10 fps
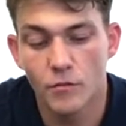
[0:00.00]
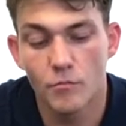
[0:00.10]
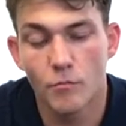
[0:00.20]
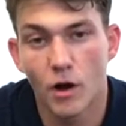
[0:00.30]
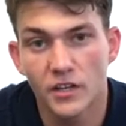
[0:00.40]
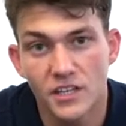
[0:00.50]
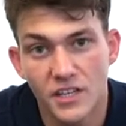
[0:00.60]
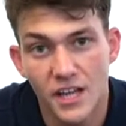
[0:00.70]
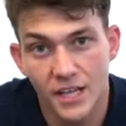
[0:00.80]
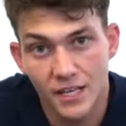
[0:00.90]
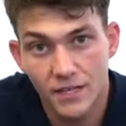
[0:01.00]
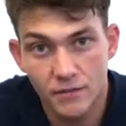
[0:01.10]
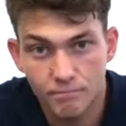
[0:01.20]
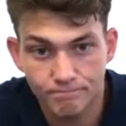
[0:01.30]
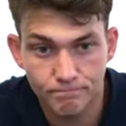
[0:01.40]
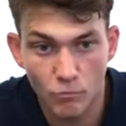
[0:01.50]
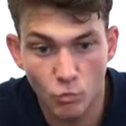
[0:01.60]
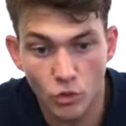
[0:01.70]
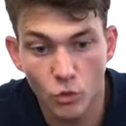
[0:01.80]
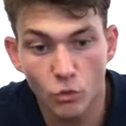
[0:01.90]
my knee
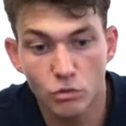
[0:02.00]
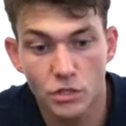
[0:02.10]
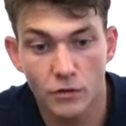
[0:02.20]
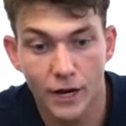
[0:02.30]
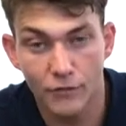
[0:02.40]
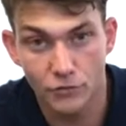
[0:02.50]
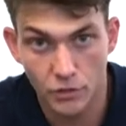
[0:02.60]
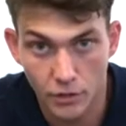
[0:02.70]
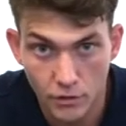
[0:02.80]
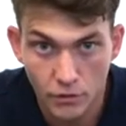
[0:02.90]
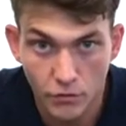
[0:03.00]
would also have to